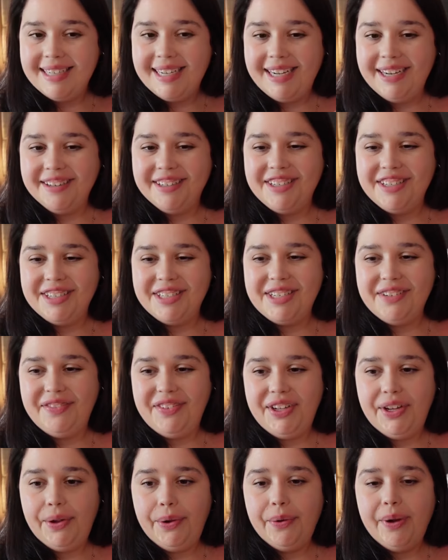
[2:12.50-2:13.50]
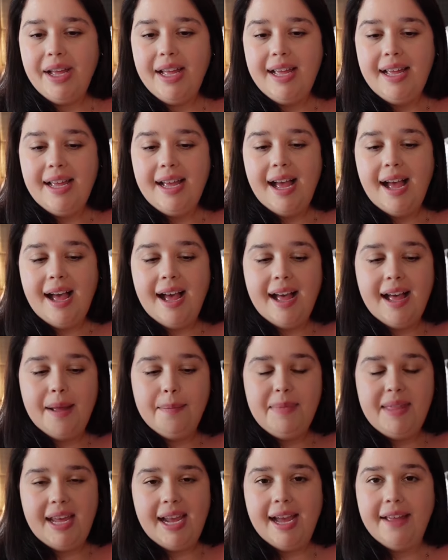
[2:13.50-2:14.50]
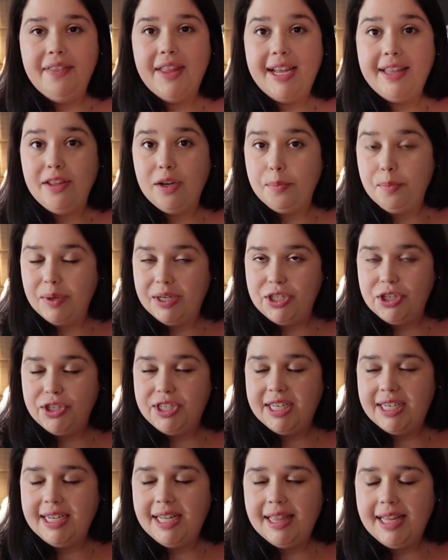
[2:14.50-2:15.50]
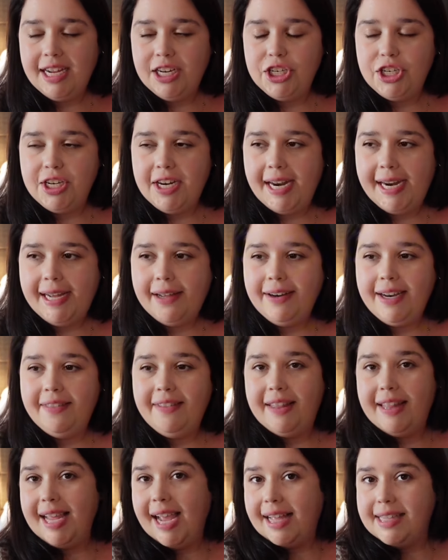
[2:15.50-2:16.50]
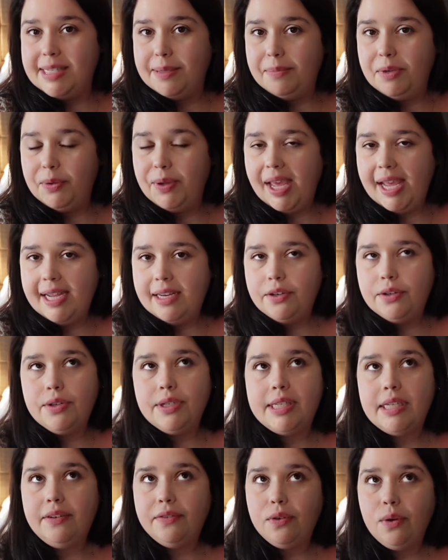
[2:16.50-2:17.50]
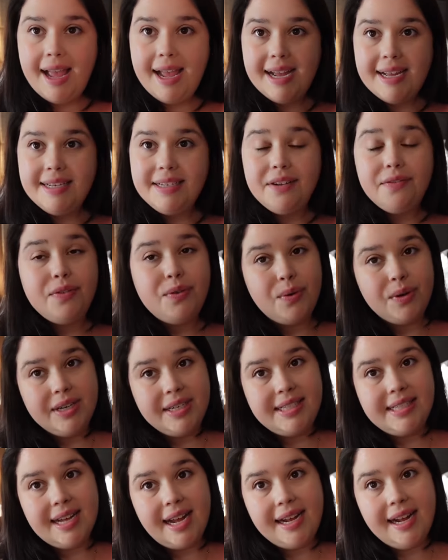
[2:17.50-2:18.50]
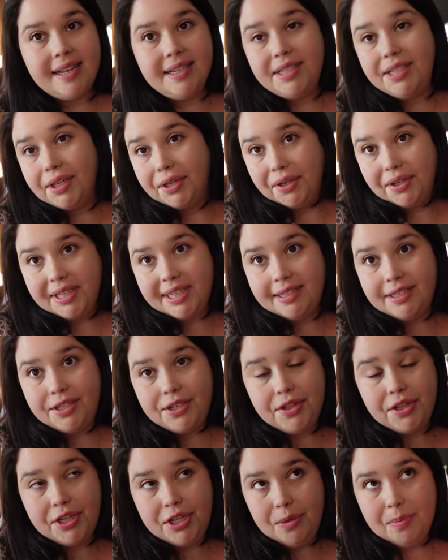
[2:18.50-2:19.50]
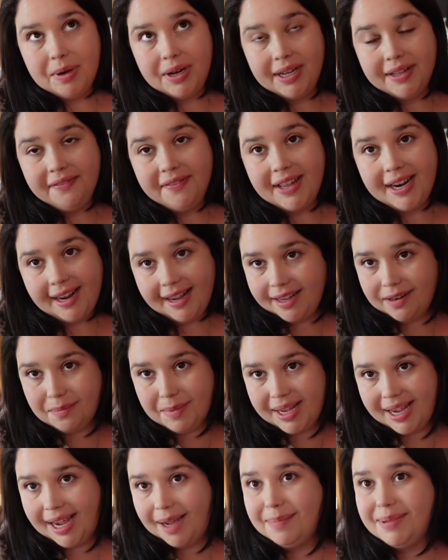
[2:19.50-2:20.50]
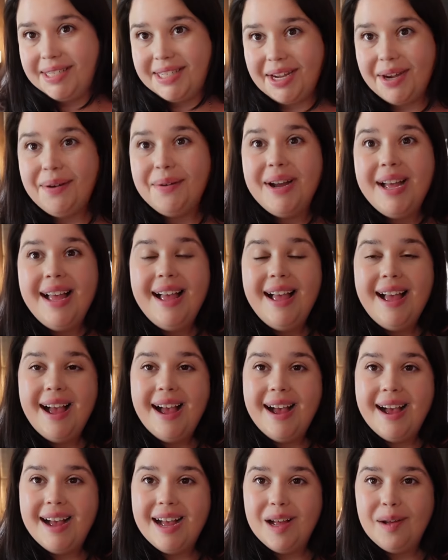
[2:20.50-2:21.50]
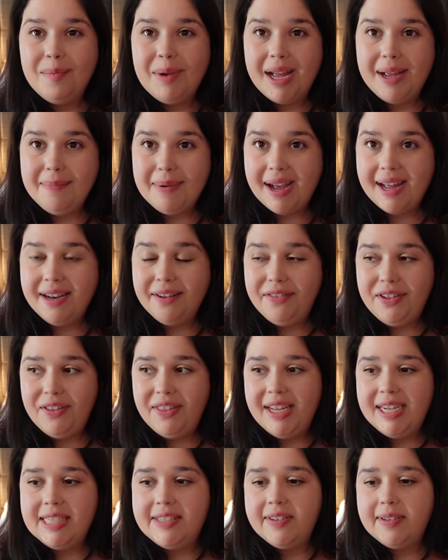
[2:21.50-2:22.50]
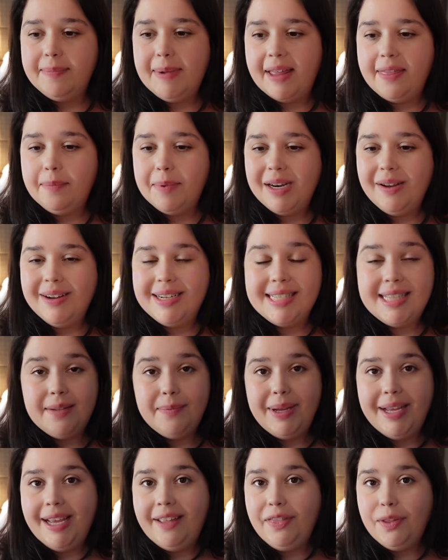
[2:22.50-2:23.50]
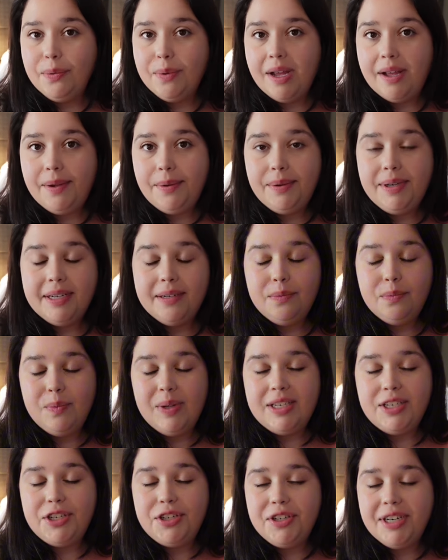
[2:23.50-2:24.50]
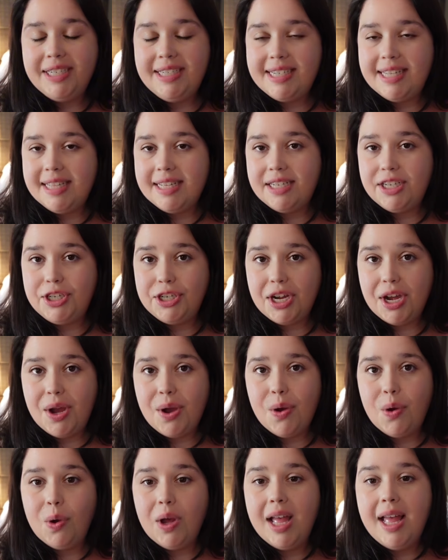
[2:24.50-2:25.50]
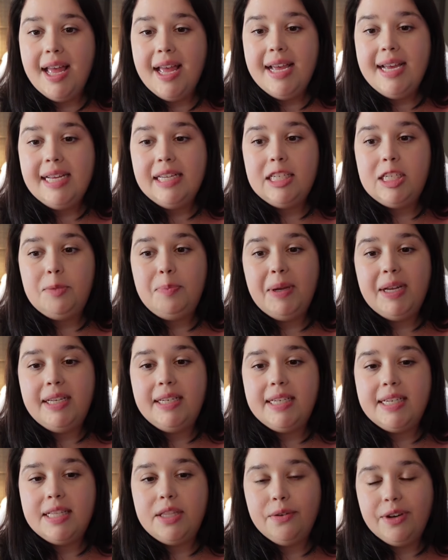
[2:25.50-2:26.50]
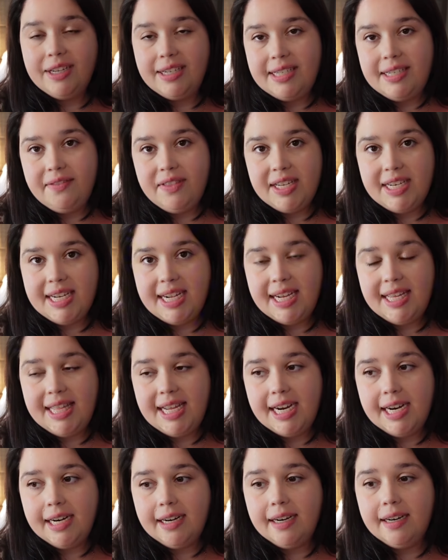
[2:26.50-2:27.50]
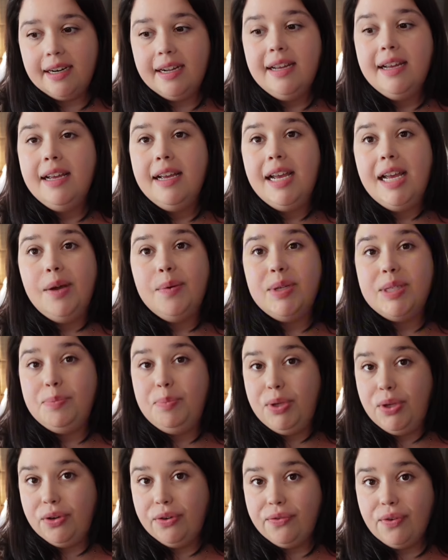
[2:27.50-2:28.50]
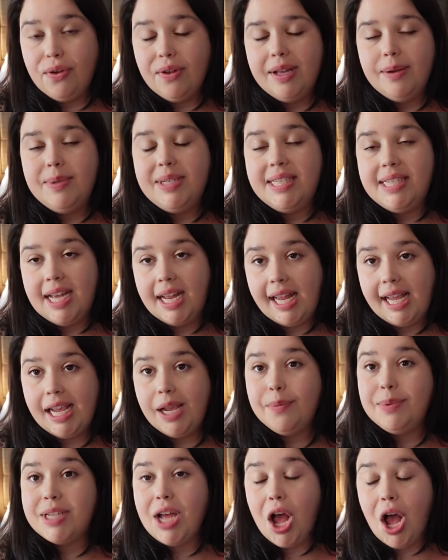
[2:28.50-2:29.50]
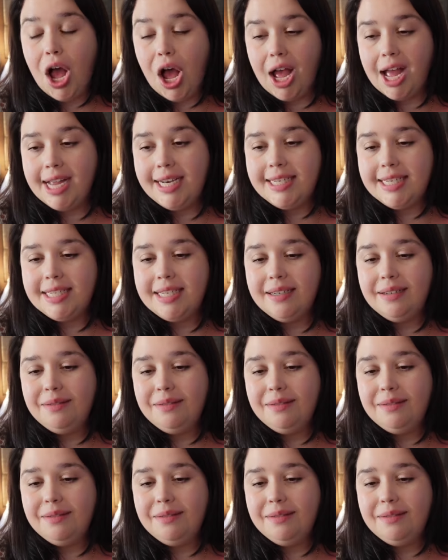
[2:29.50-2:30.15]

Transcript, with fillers: here in just a few. Um, they had like their Bridgerton collection out and then they had some new candles and of, and of course I got suckered into the coupon that I had on my app. So um, I bought a few things from Bath & Body Works and then we hit the road, went straight to the show, spent the rest of the day there. It was beautiful, it was sunny, it was hot.